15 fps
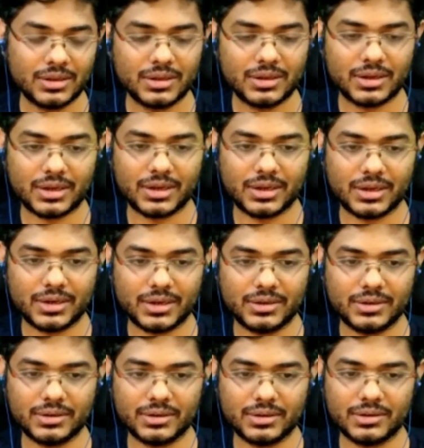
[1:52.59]

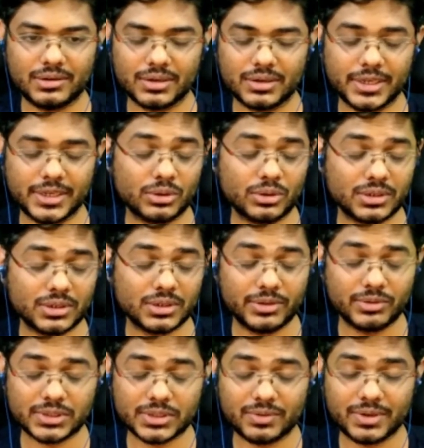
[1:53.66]
and he thought that
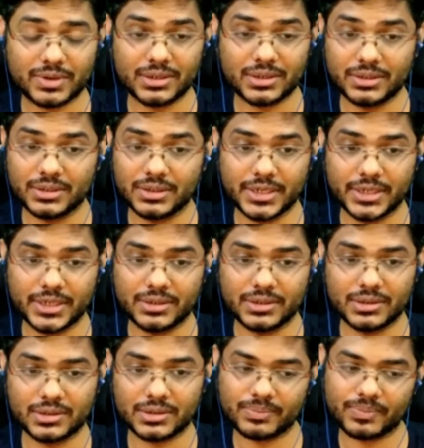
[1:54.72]
he was quite
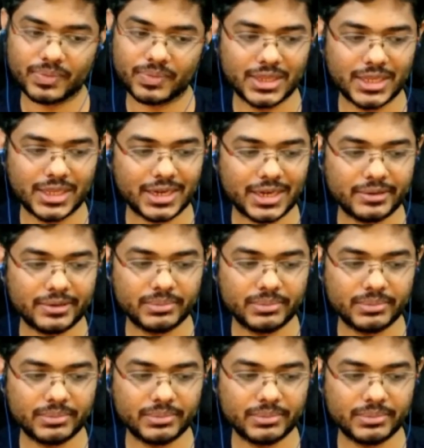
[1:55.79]
underrated. They